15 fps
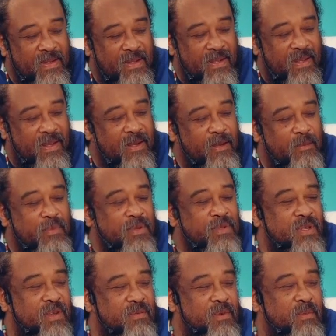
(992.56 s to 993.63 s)
Can the
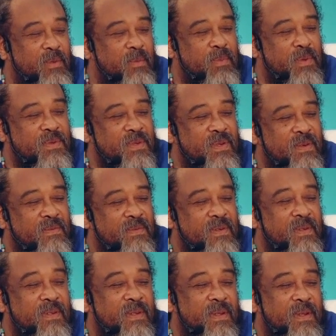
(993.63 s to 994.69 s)
perceiver be perceived?
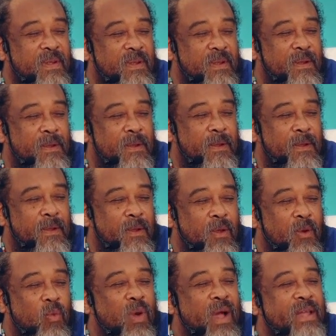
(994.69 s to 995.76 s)

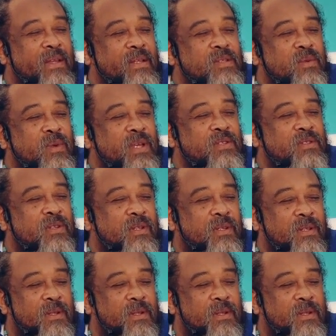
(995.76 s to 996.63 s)
Why this question?